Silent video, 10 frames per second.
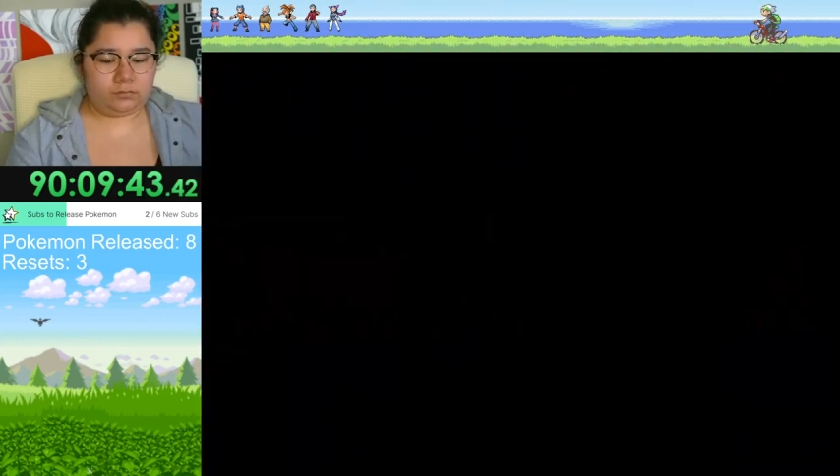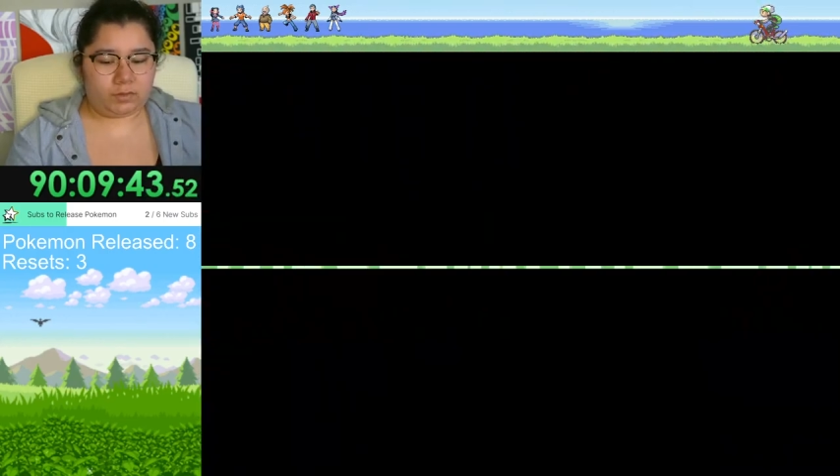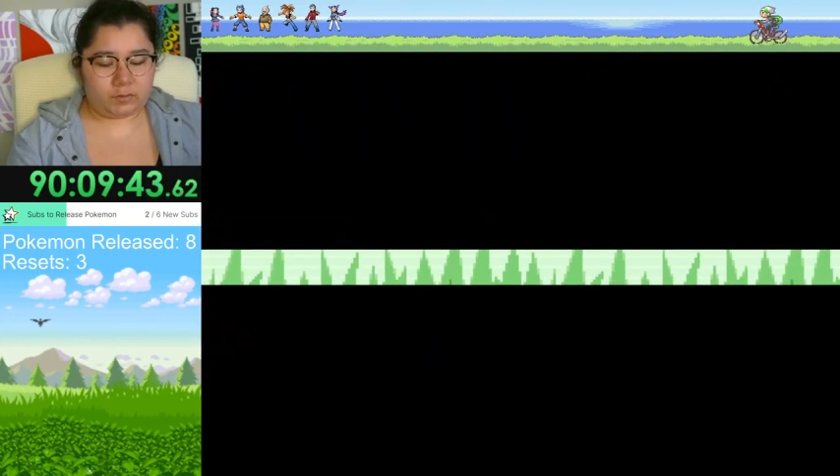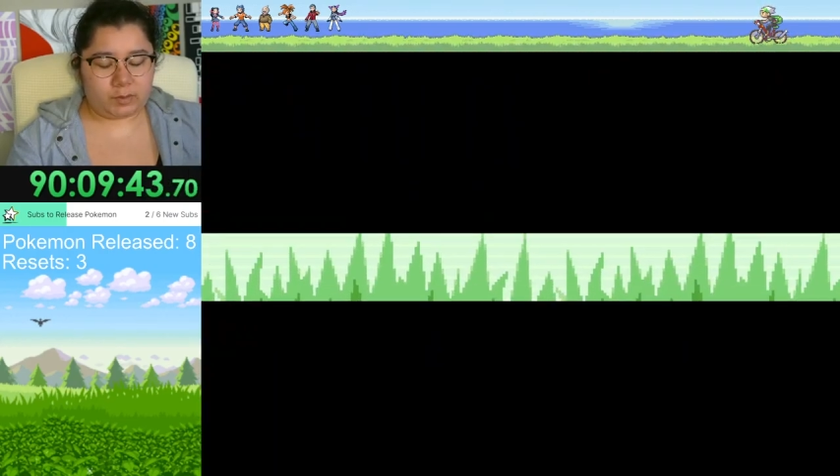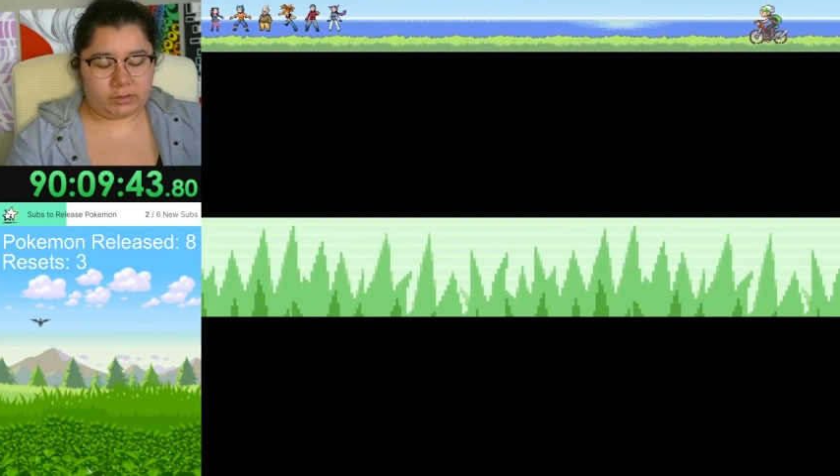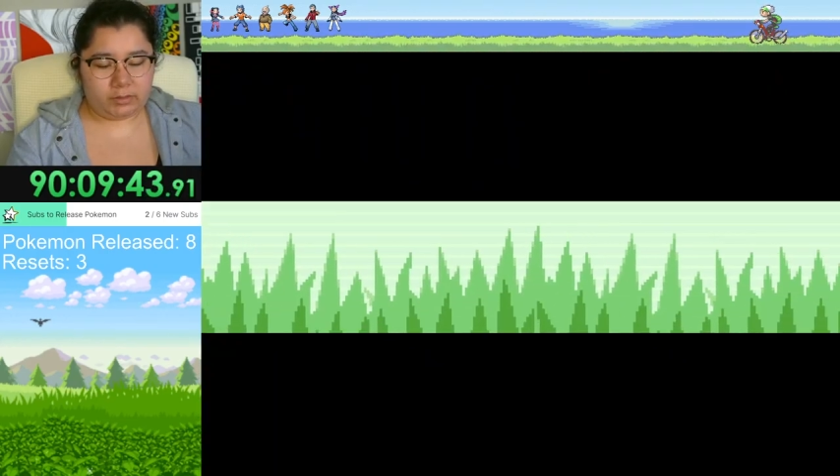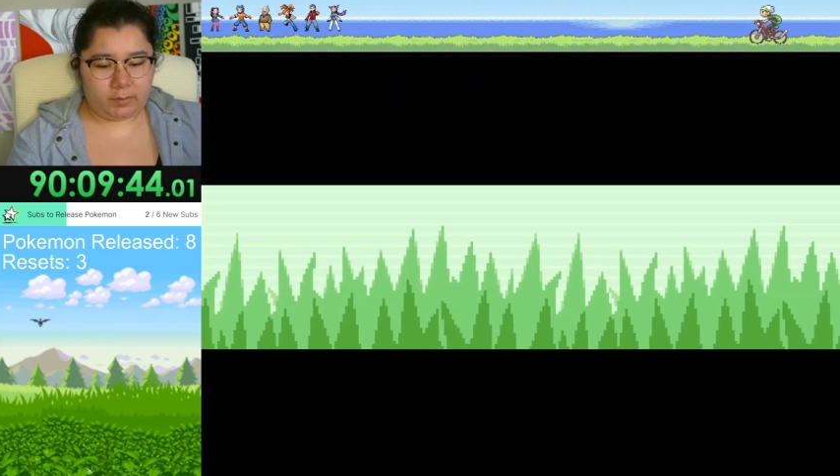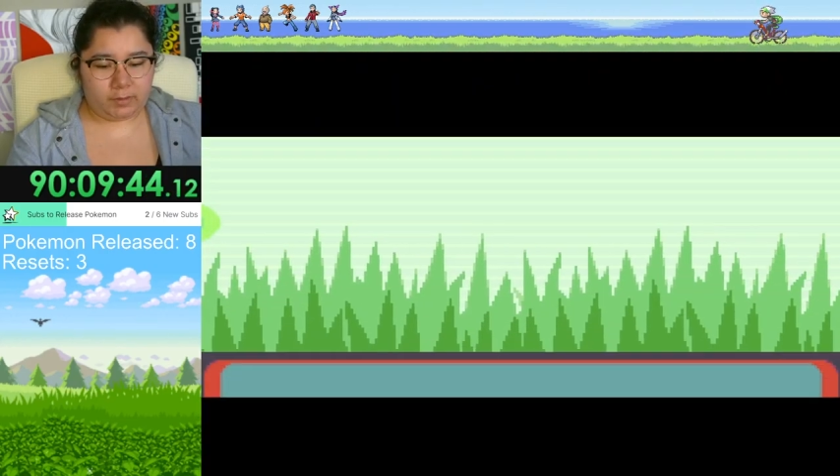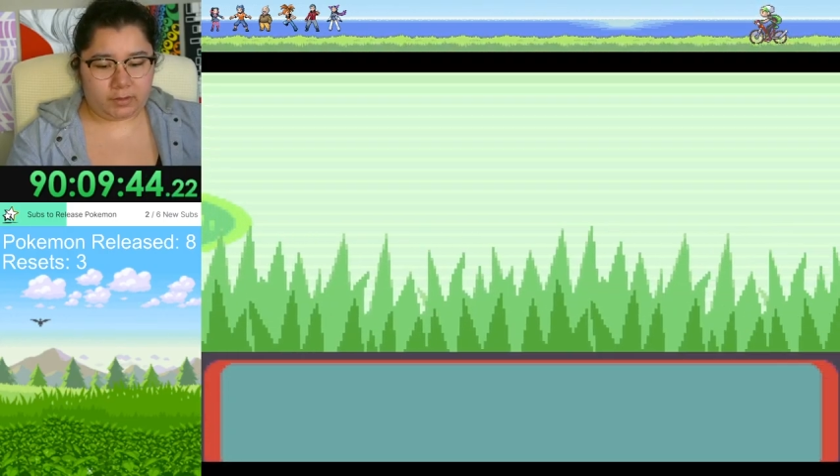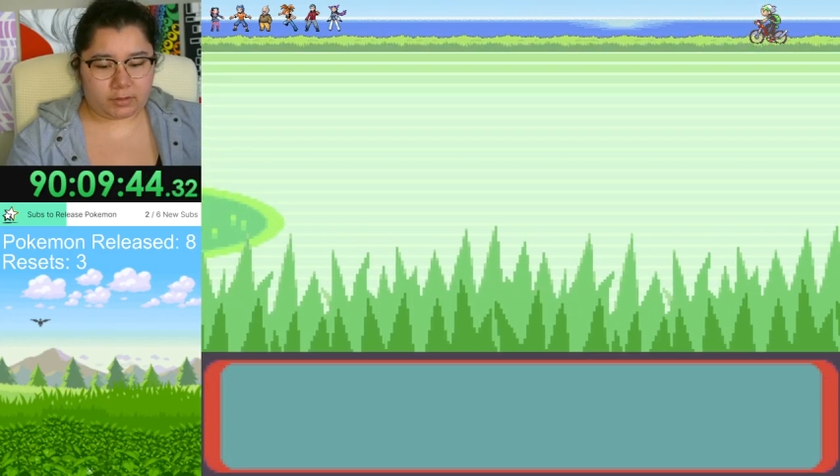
This better not be a